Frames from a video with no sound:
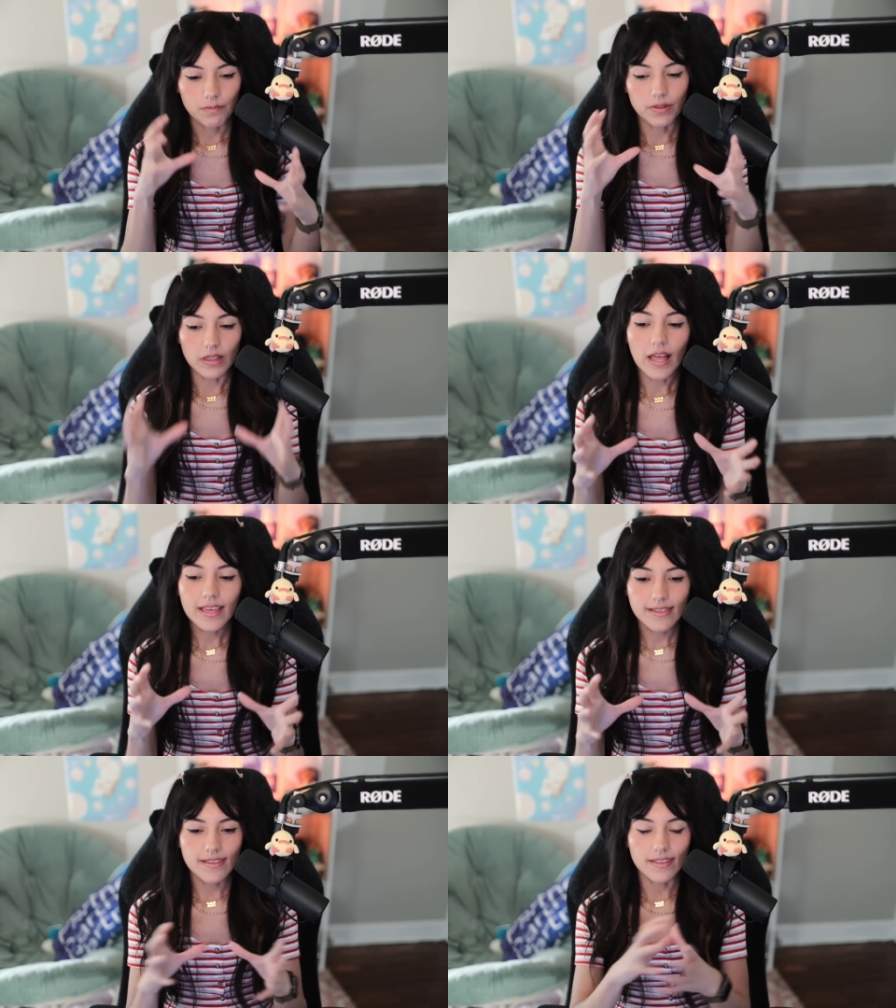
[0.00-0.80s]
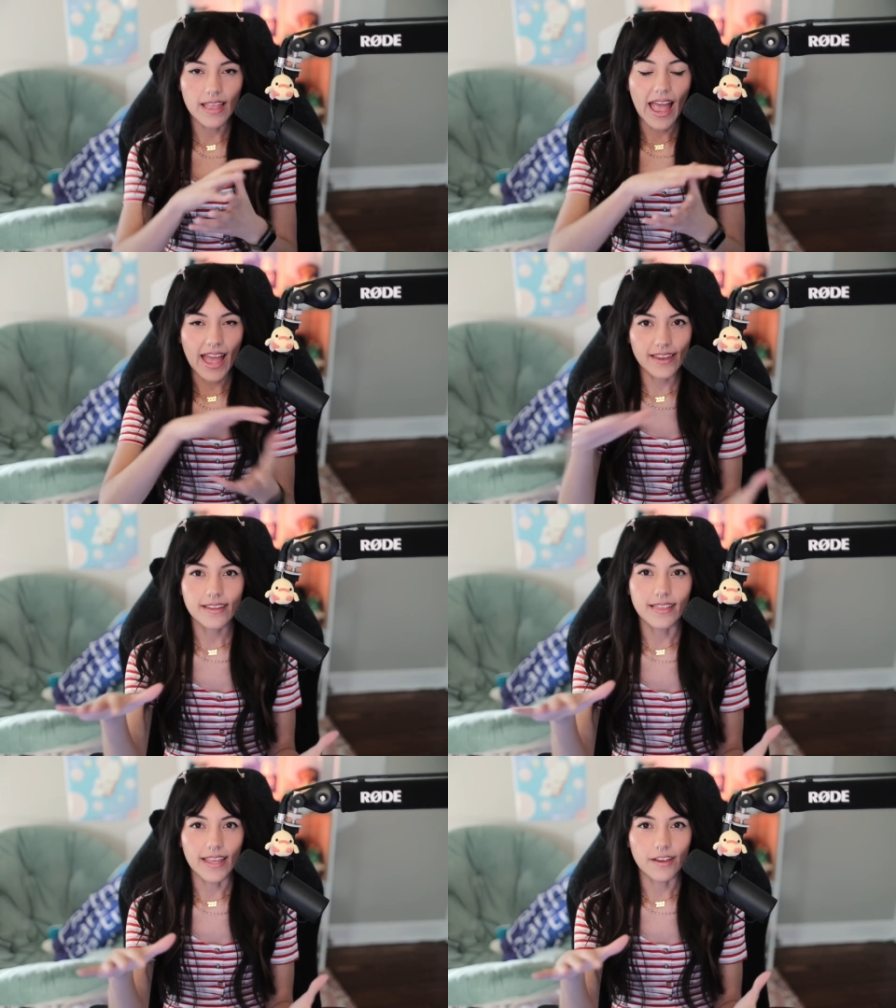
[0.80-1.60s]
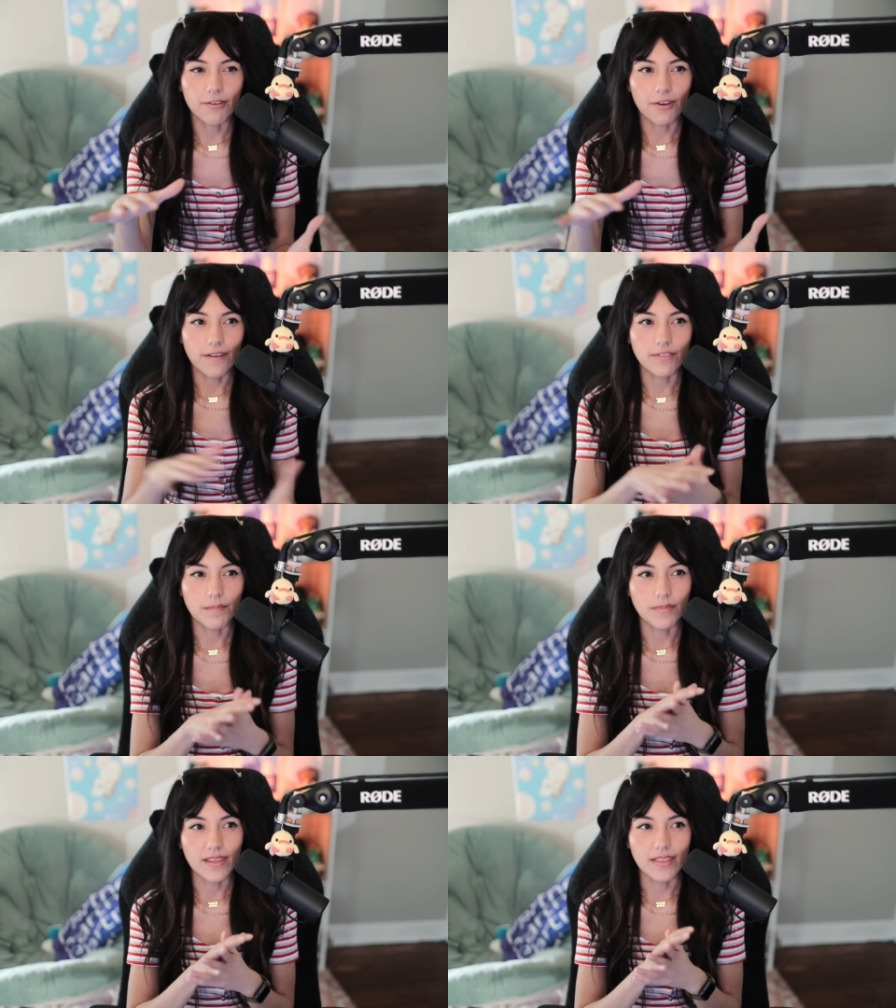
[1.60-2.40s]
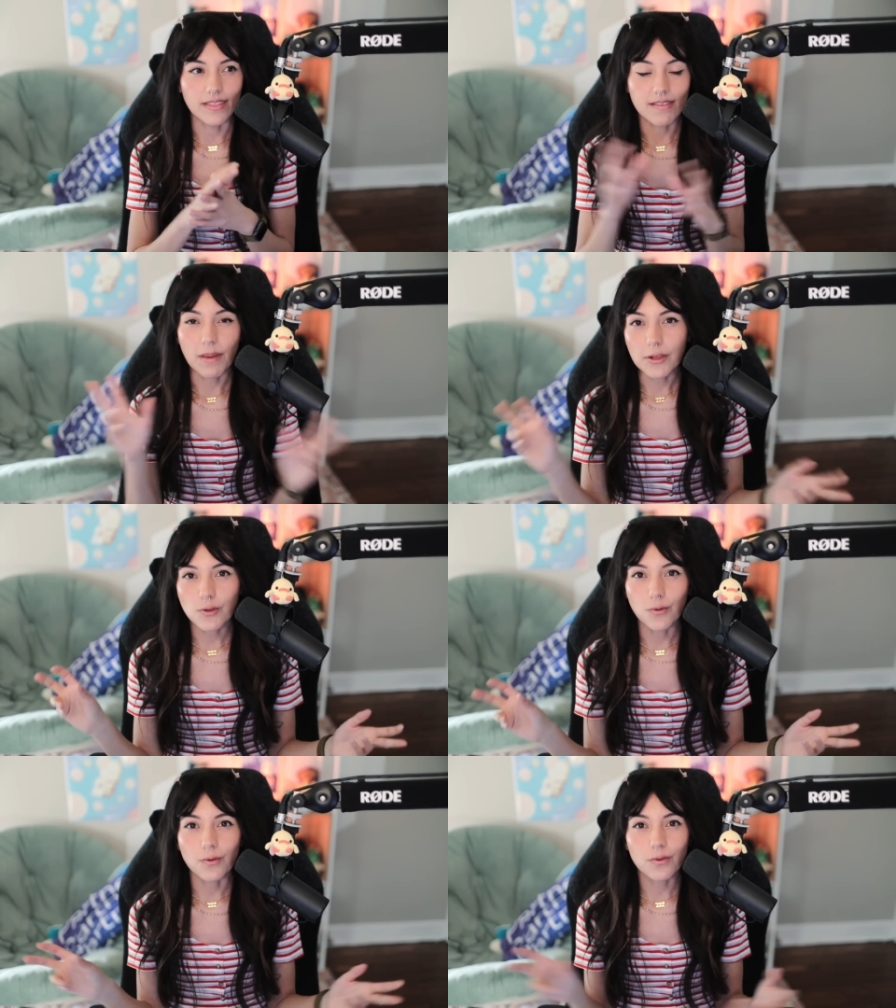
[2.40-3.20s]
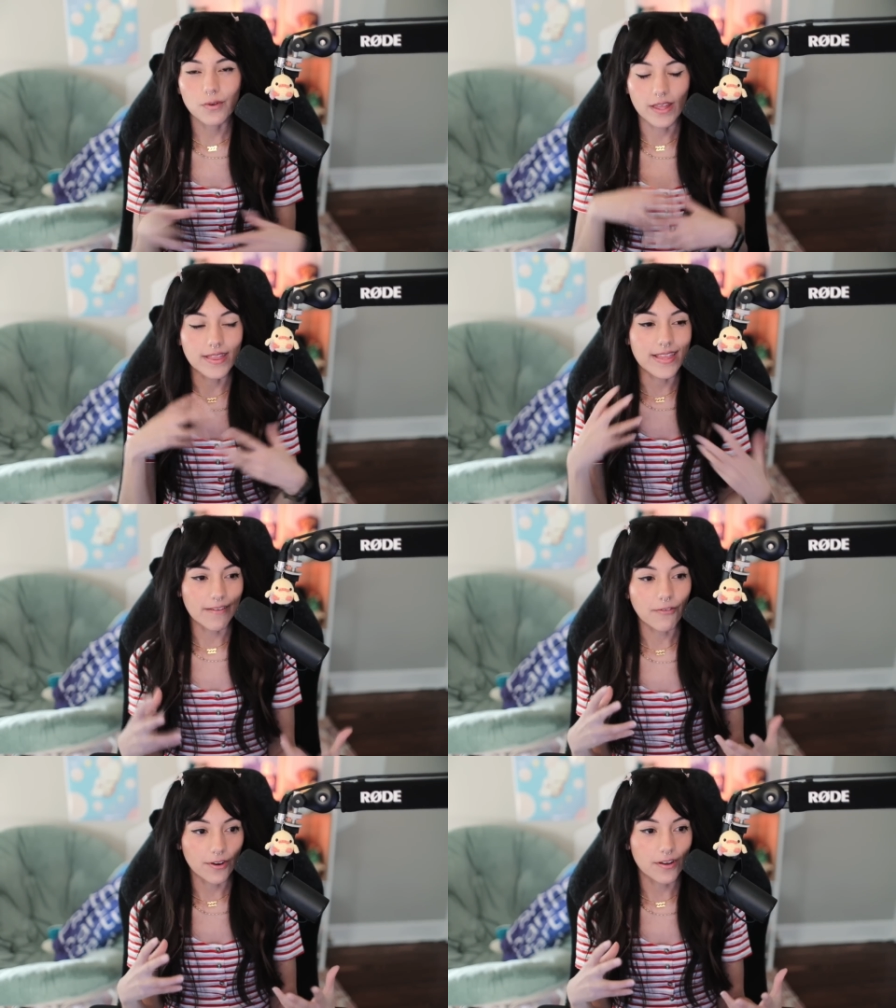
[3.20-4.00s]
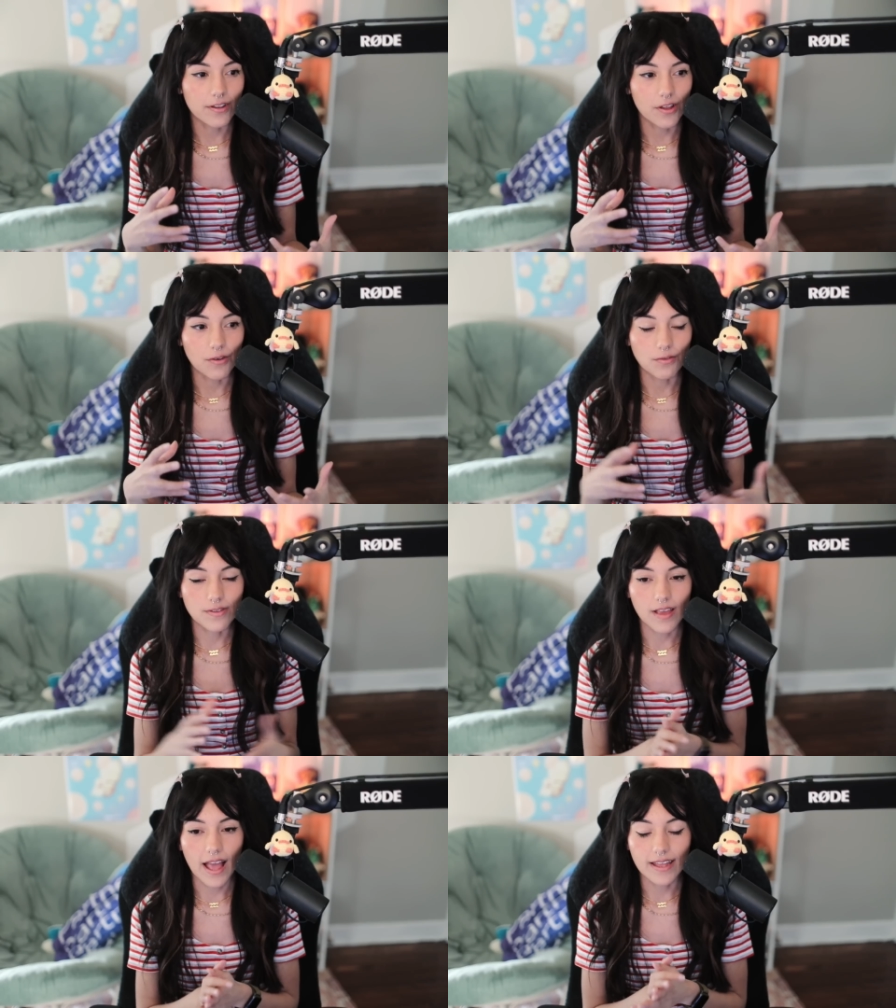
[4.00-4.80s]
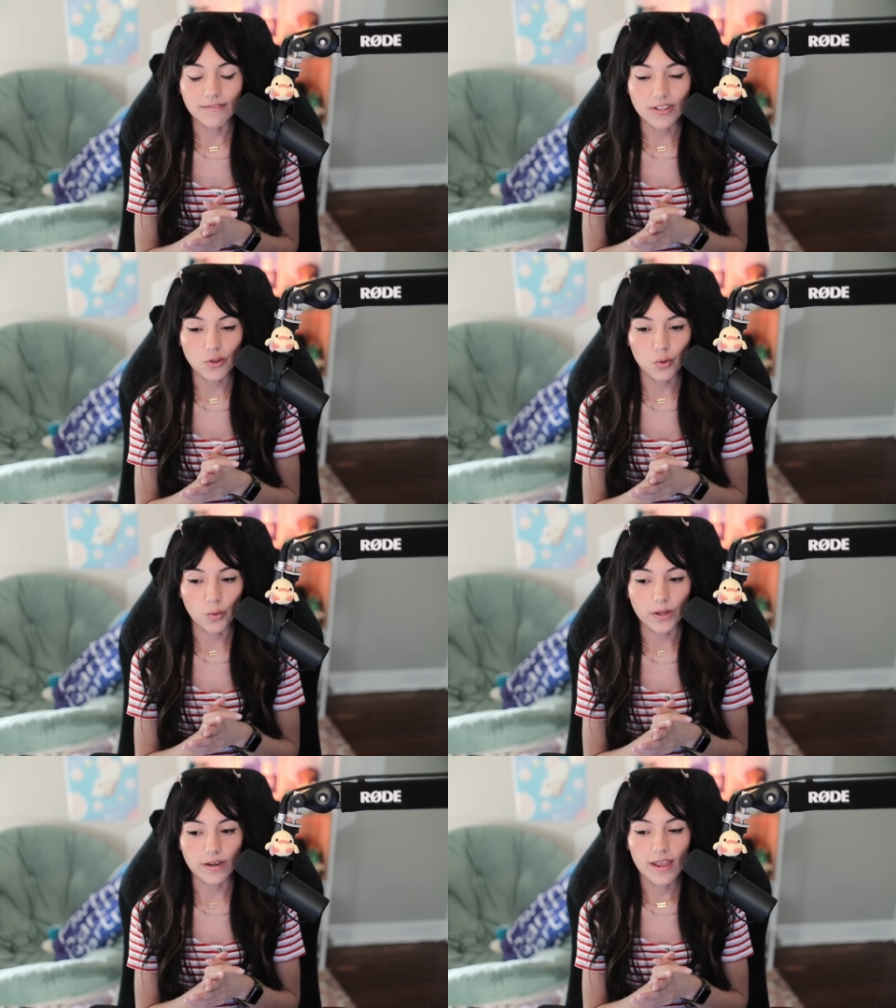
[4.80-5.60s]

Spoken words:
Plus, the added layer of them being special and different clones I've enjoyed,